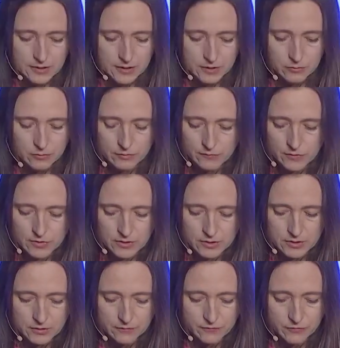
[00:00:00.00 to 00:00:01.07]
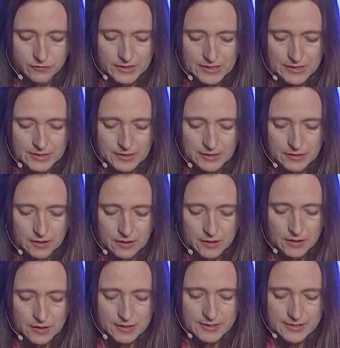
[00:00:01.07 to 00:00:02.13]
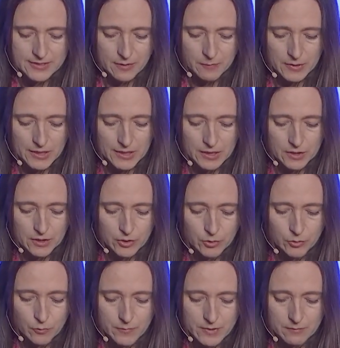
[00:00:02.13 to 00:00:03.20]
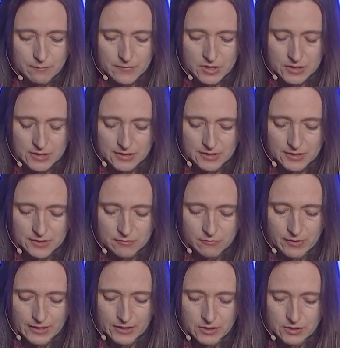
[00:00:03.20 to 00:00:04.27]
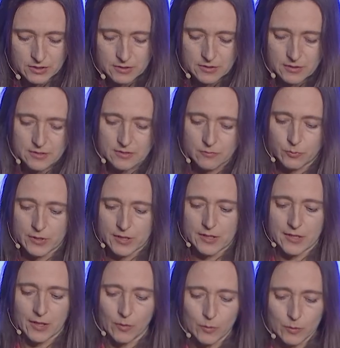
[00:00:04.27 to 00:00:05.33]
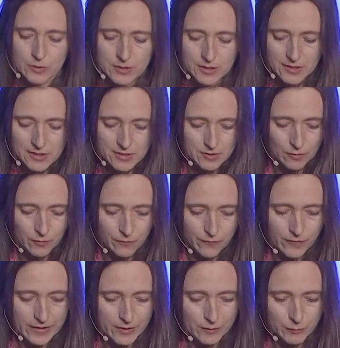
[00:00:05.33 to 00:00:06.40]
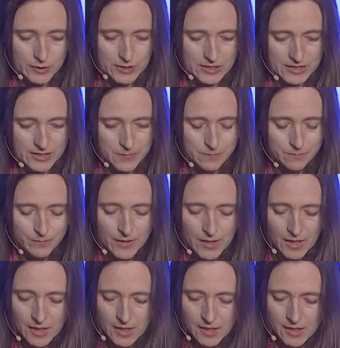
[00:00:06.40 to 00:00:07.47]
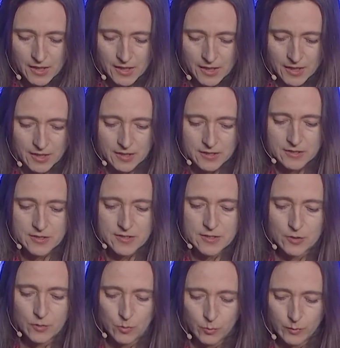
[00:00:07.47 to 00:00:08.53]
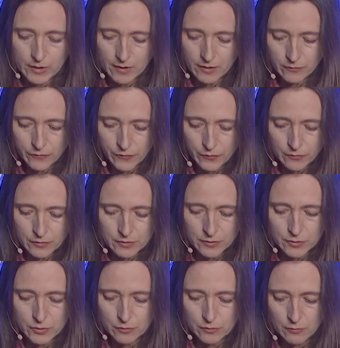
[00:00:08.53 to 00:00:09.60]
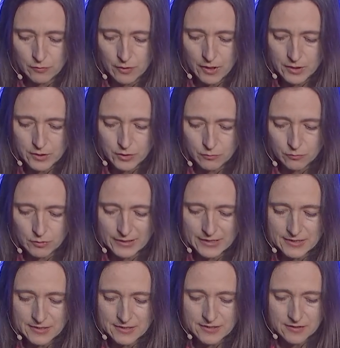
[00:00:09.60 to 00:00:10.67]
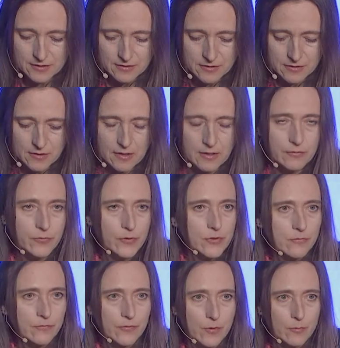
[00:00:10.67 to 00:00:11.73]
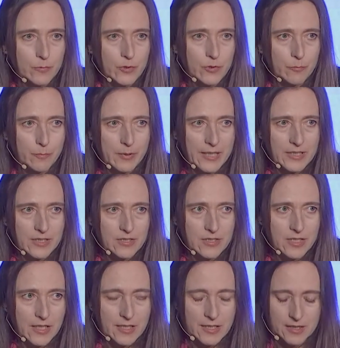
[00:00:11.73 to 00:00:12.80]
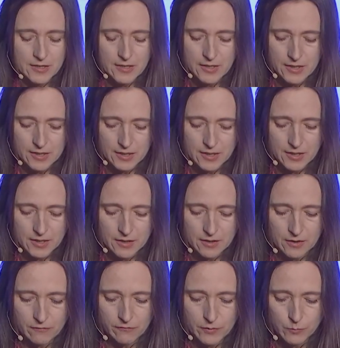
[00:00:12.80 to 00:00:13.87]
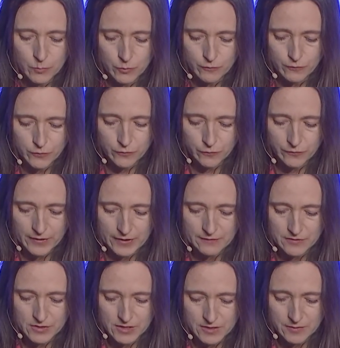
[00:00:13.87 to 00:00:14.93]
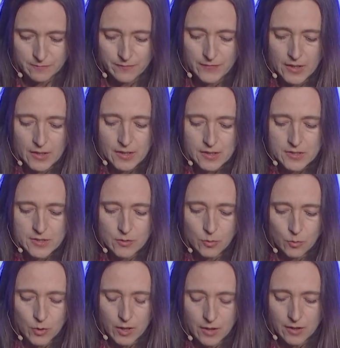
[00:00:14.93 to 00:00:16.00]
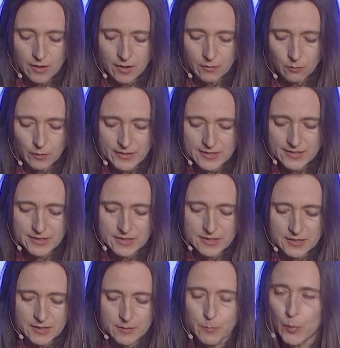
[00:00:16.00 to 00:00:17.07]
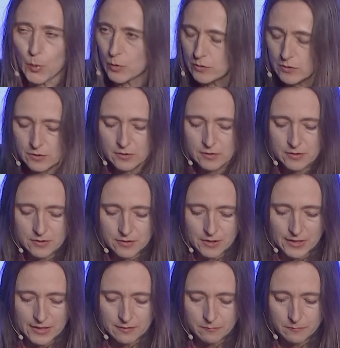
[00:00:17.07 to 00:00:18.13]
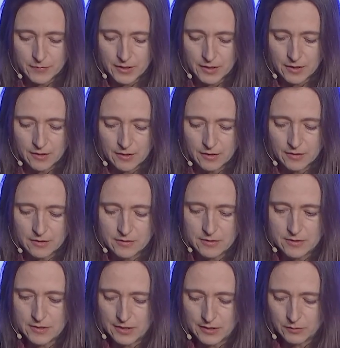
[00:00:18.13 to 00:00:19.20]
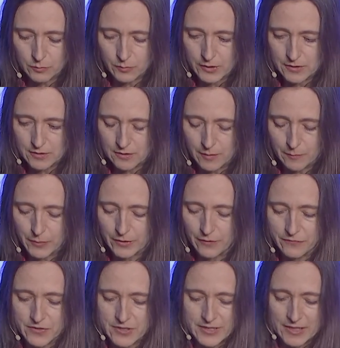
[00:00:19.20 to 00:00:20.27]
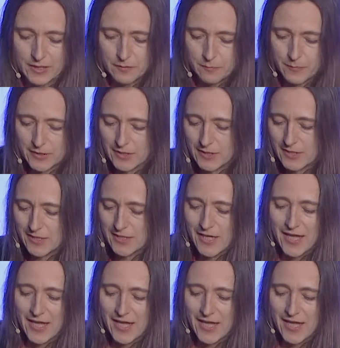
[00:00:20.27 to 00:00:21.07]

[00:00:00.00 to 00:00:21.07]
the University of Reading, examining human-machine interactions within the context of IoT. So without further ado, let's start first from supply chain and then we move to 5G. So why is it important? Let me start with a couple of statements.